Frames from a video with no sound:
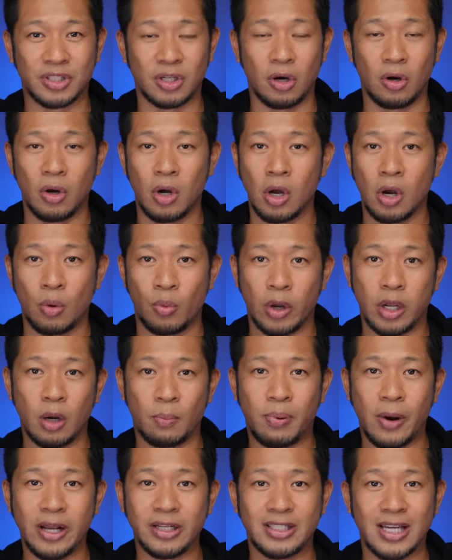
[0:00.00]
So we're gonna
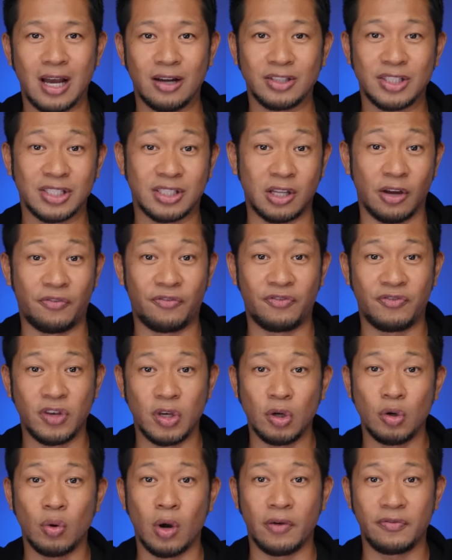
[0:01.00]
break down just a
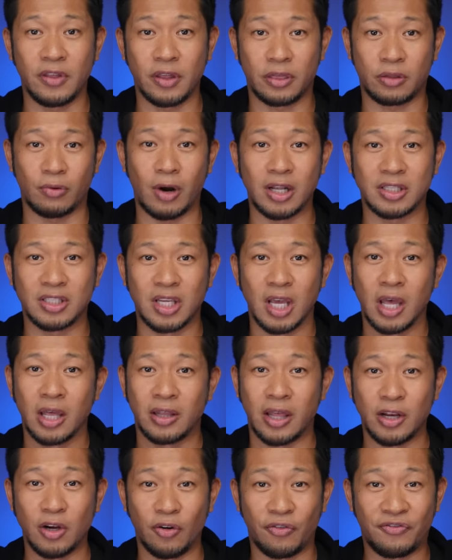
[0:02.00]
few of the threats
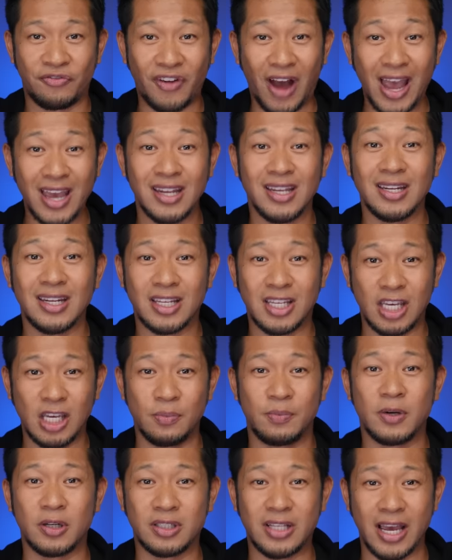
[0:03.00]
that you're fighting to
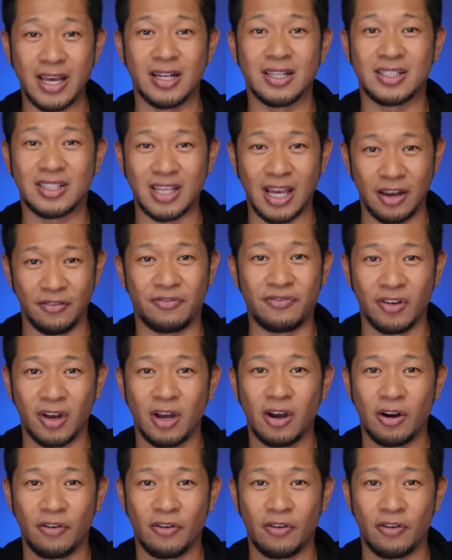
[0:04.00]
keep your data safe.